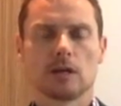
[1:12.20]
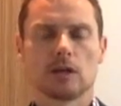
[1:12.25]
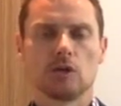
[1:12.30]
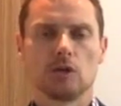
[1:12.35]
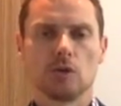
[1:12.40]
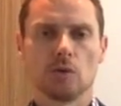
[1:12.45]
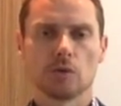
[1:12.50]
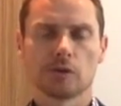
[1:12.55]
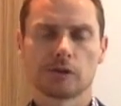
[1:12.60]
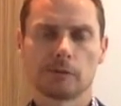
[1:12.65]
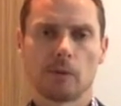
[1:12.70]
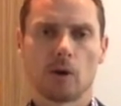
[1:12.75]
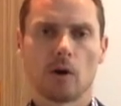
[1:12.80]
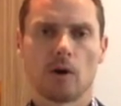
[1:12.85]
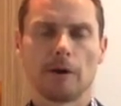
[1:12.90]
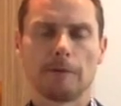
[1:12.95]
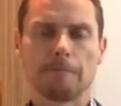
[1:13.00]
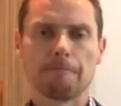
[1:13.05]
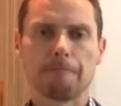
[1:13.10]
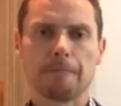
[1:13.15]
your
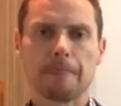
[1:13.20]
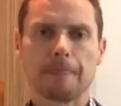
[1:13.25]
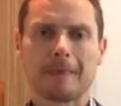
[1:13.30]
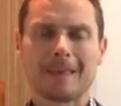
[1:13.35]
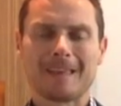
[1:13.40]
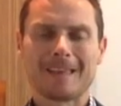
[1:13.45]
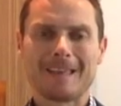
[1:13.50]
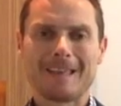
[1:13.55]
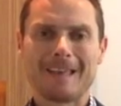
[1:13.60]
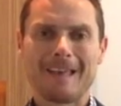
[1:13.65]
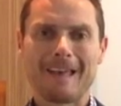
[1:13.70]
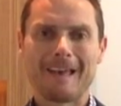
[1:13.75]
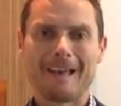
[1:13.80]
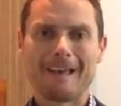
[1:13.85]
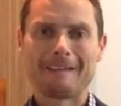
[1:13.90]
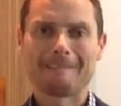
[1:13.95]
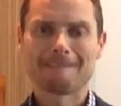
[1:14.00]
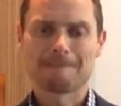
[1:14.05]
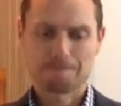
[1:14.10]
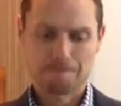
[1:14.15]
spine.
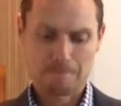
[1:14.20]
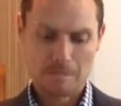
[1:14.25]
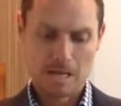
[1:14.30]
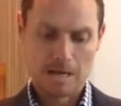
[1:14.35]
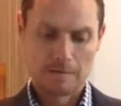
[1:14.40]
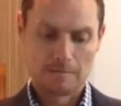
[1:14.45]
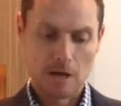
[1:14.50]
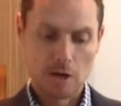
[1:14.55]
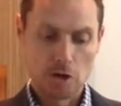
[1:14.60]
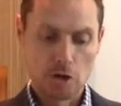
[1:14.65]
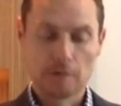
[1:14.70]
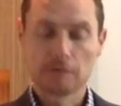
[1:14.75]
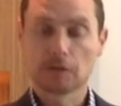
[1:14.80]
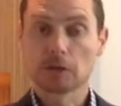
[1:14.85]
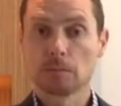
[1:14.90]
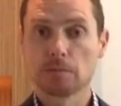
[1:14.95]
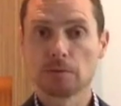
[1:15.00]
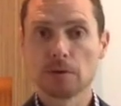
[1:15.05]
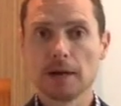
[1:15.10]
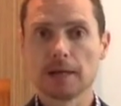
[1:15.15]
And if that nerve's
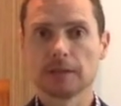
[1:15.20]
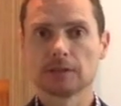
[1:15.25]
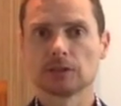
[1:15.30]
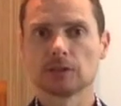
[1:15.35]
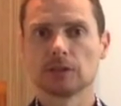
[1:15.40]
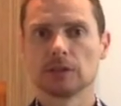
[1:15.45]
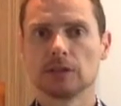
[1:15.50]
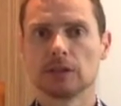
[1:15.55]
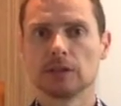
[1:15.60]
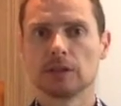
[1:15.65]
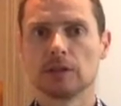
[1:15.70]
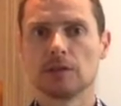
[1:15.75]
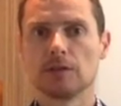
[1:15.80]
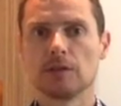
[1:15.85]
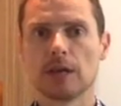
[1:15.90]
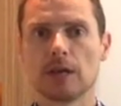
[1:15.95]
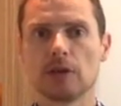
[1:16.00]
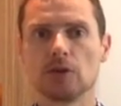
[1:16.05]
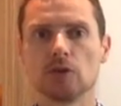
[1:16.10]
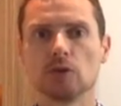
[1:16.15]
compressed,
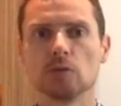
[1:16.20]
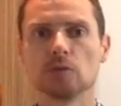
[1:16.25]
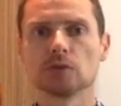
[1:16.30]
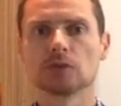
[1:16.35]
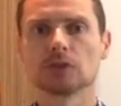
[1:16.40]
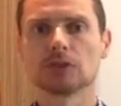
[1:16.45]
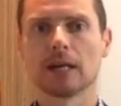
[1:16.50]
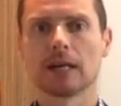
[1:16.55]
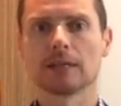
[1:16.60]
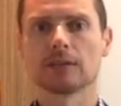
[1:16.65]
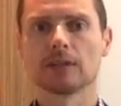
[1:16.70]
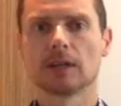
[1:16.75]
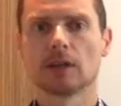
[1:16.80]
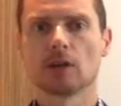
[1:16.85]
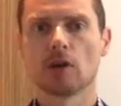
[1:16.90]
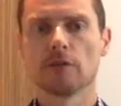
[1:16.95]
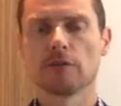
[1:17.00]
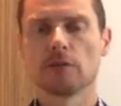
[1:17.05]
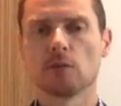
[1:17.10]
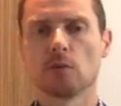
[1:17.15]
then you will start to get
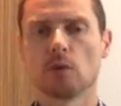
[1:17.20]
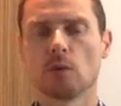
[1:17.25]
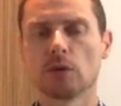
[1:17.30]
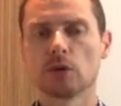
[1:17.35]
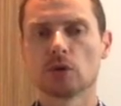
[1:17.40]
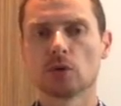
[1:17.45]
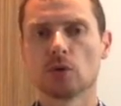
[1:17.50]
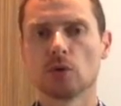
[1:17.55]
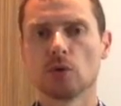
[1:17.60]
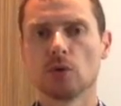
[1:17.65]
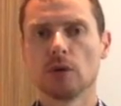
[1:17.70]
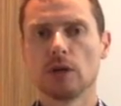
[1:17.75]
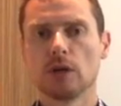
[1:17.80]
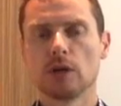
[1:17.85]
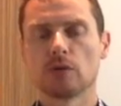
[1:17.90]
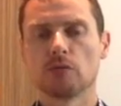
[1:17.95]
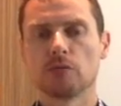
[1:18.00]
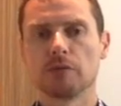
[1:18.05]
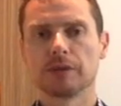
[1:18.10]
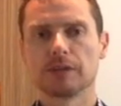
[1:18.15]
often what we call
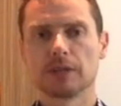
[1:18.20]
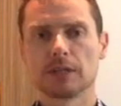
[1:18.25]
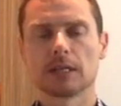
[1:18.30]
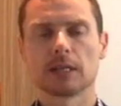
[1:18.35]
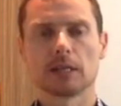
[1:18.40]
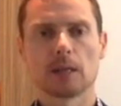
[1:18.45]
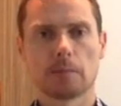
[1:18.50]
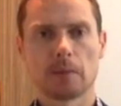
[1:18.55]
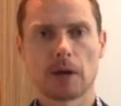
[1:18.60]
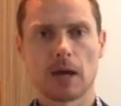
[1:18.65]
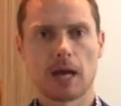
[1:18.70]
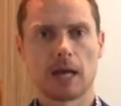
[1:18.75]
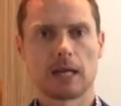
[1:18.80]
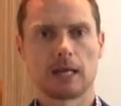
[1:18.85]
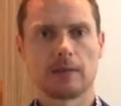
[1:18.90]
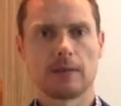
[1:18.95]
radicular pain.